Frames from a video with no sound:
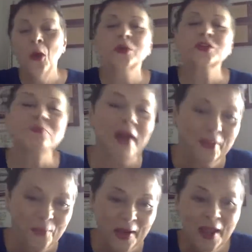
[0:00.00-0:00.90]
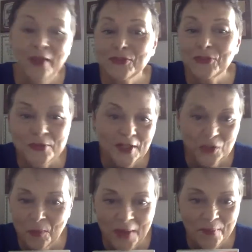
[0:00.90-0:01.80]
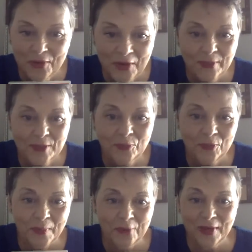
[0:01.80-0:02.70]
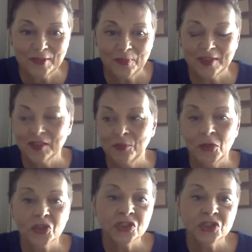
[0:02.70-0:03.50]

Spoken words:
Which, by the way, as soon as I told my mother I was putting my recipes in the book,